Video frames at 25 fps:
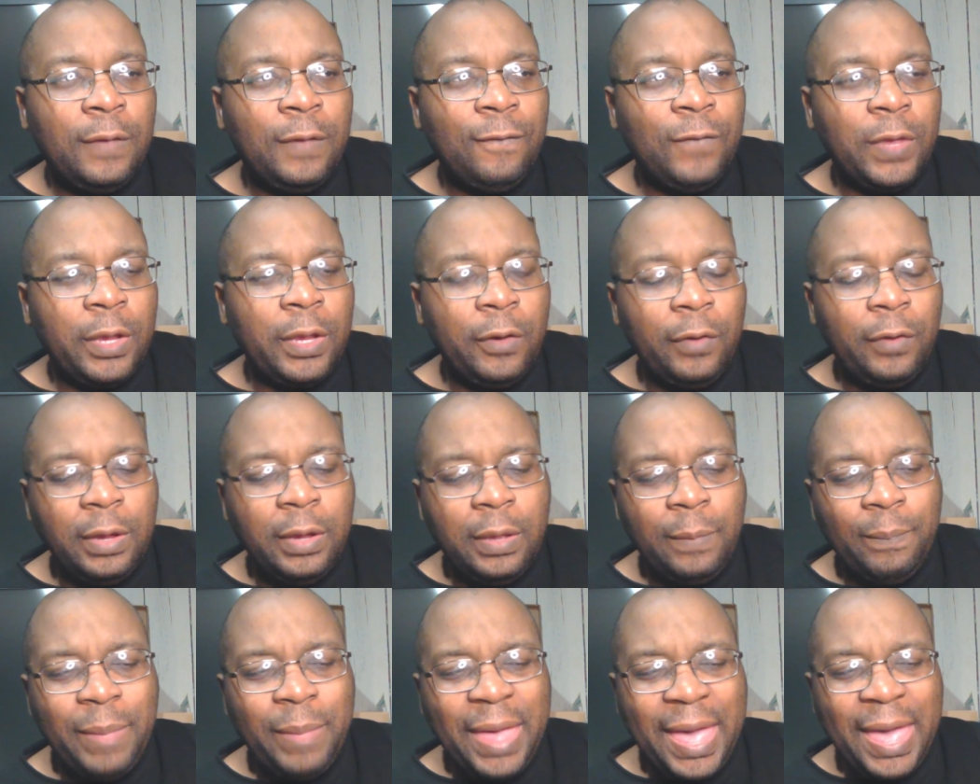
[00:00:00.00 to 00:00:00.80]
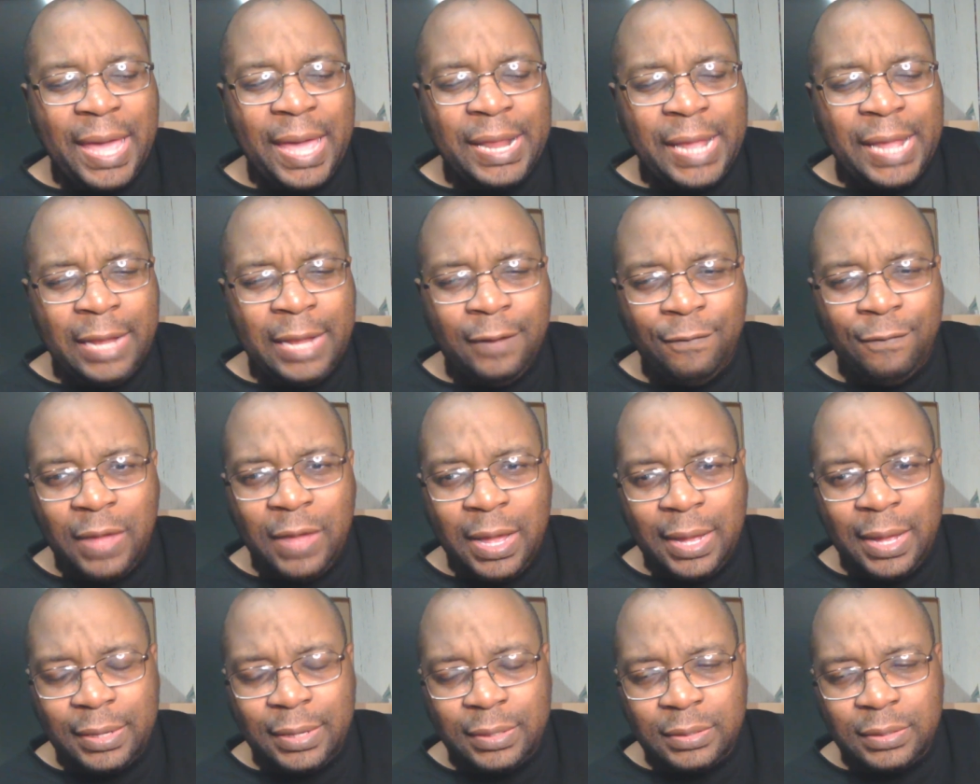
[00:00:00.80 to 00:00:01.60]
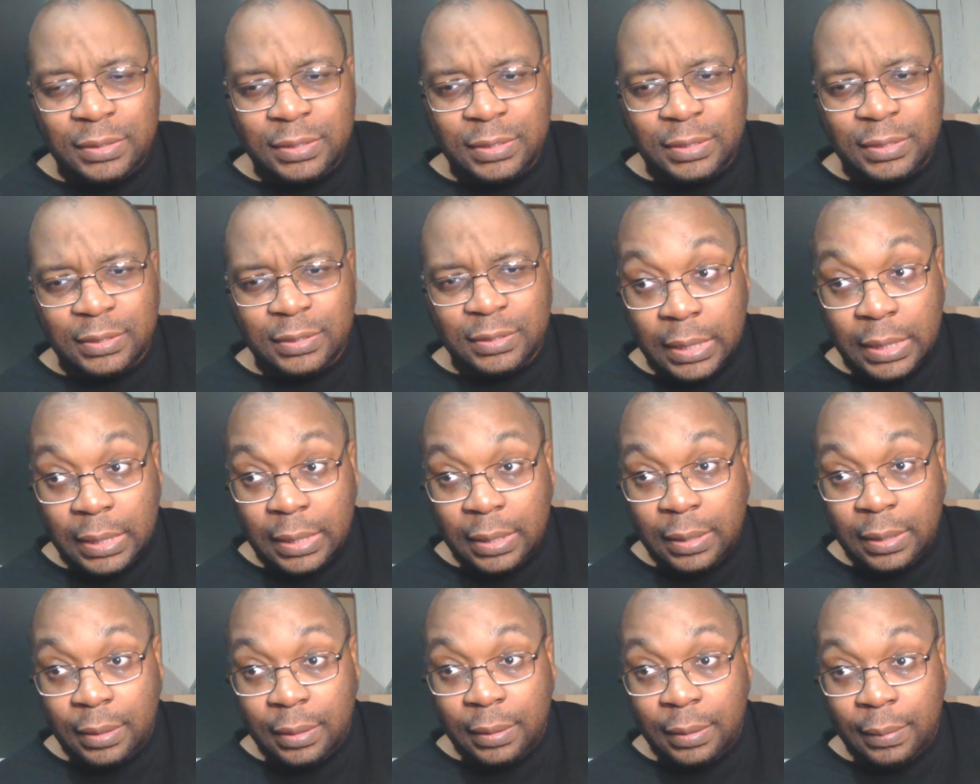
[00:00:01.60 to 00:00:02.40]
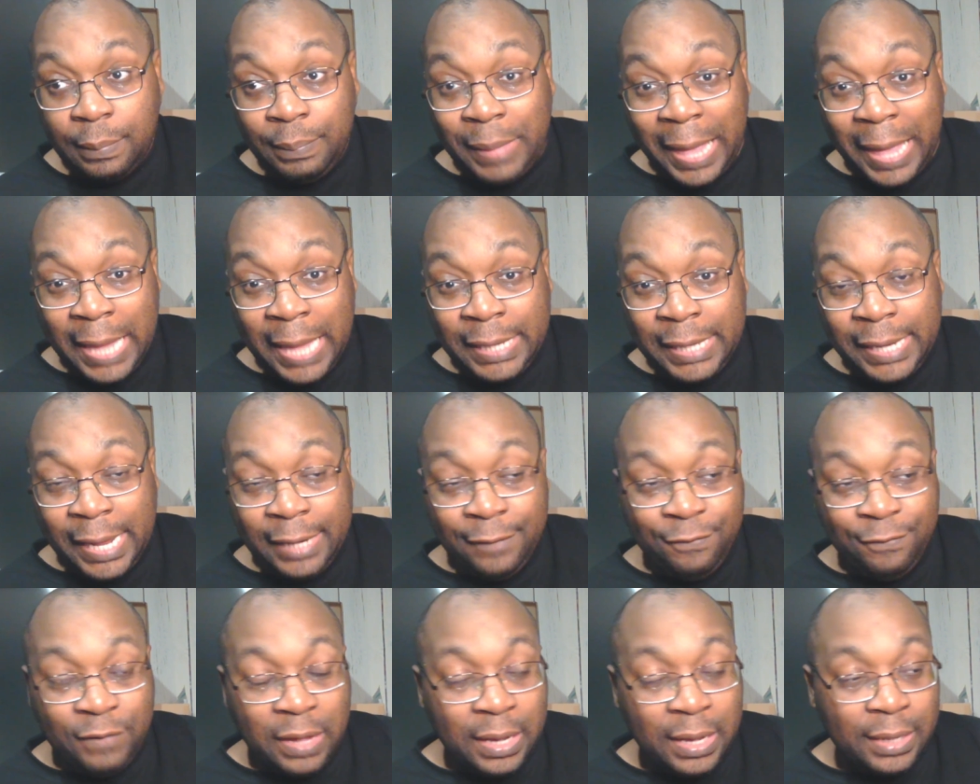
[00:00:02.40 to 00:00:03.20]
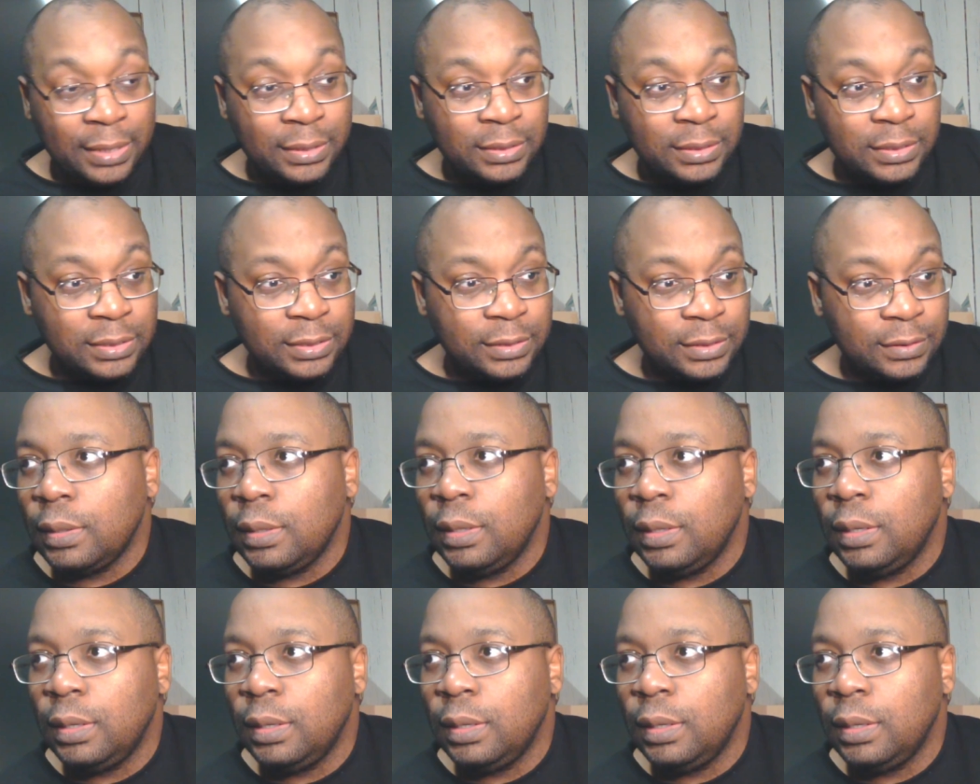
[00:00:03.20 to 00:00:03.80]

very bad advice. Bad advice.